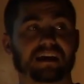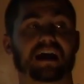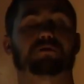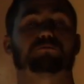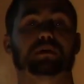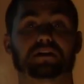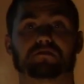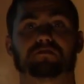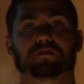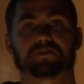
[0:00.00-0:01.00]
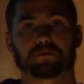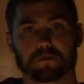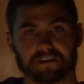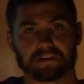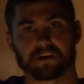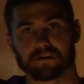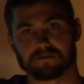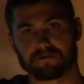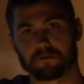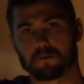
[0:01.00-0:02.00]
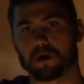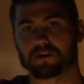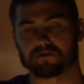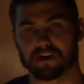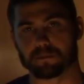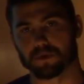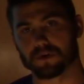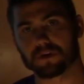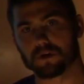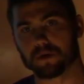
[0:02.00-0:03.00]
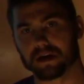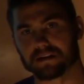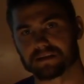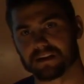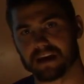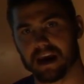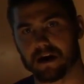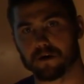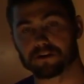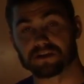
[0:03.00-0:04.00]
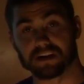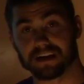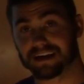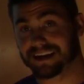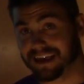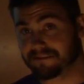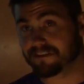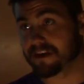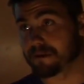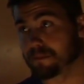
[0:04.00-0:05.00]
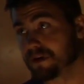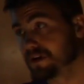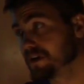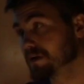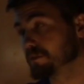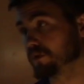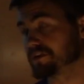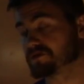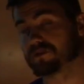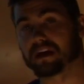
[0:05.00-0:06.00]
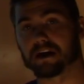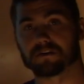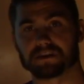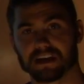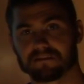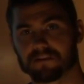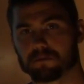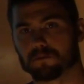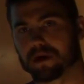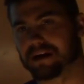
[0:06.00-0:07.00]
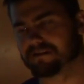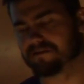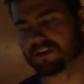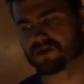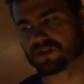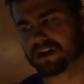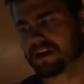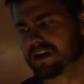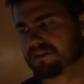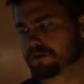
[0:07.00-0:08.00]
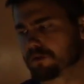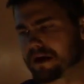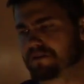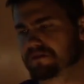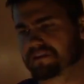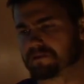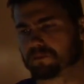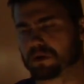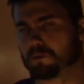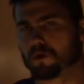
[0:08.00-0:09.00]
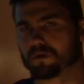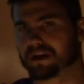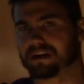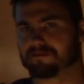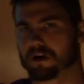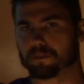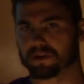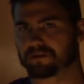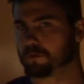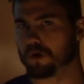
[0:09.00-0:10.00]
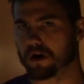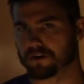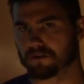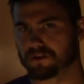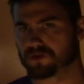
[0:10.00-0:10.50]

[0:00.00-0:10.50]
got rid of the source of water vapor going into the air to give them moisture in the air, to give them rain eventually. The ground simply won't give up its water. The